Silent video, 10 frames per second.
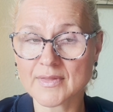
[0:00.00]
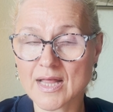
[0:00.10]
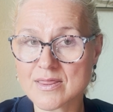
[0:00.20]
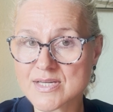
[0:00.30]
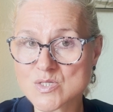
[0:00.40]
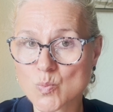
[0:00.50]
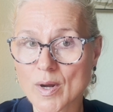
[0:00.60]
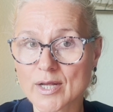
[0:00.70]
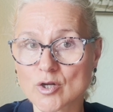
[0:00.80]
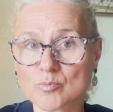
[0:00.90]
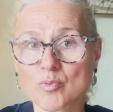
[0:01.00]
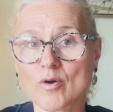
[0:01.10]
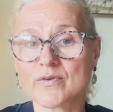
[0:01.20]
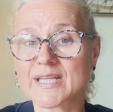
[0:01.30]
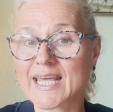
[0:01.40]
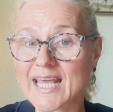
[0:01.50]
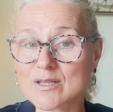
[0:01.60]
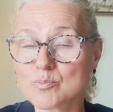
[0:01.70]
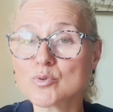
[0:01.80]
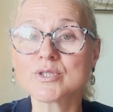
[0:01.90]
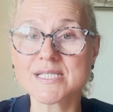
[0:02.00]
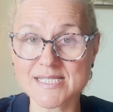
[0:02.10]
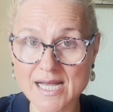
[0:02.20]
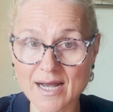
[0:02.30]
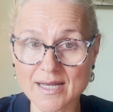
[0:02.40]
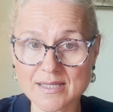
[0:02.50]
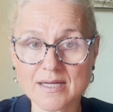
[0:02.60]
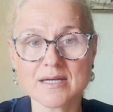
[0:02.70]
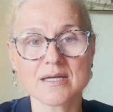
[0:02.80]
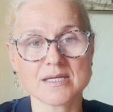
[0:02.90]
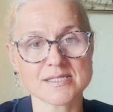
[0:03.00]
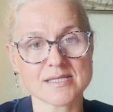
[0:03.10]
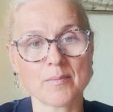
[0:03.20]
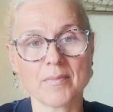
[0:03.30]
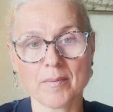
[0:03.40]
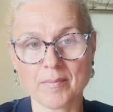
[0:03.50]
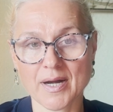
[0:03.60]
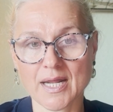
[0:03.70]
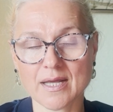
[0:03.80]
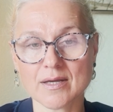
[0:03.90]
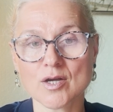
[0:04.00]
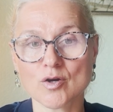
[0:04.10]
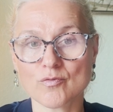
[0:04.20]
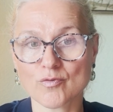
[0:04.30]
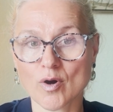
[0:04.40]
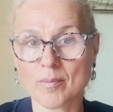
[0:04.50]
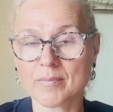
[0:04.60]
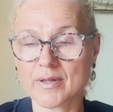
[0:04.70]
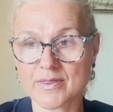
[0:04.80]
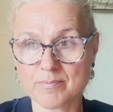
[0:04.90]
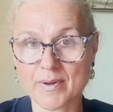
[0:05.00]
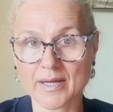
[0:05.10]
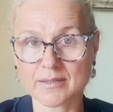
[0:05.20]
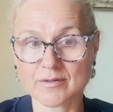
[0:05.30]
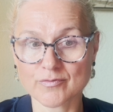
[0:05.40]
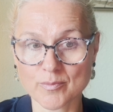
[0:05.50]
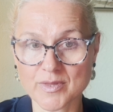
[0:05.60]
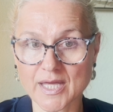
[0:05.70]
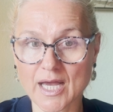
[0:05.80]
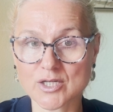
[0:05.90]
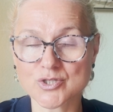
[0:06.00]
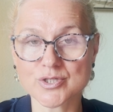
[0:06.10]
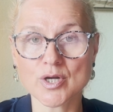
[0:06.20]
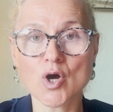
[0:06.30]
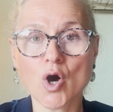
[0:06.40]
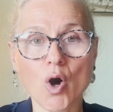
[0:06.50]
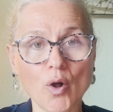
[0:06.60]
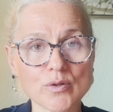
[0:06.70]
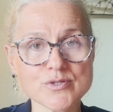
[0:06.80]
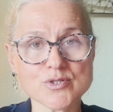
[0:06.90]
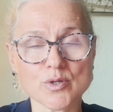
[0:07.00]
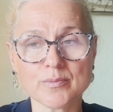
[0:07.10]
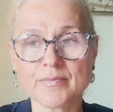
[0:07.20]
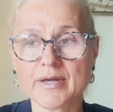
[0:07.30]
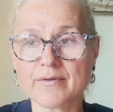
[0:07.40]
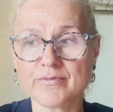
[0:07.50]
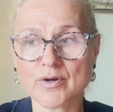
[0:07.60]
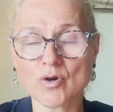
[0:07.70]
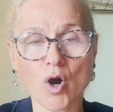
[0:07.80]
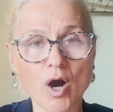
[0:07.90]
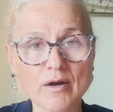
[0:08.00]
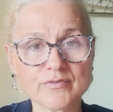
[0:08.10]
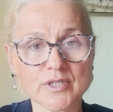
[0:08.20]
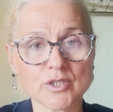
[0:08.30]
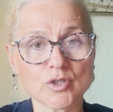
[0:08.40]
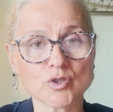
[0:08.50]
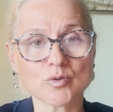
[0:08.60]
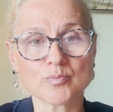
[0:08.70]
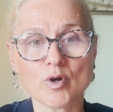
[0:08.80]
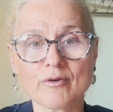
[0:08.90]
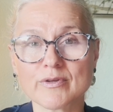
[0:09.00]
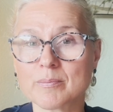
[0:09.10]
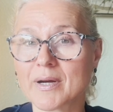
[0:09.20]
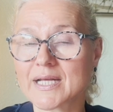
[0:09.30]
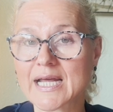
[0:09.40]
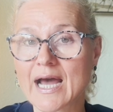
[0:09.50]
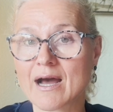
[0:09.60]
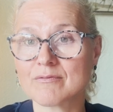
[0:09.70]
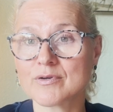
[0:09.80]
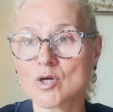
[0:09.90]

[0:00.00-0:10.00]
this way nonprofit can put aside some money from the bank, from the cash. Also, very often nonprofit might have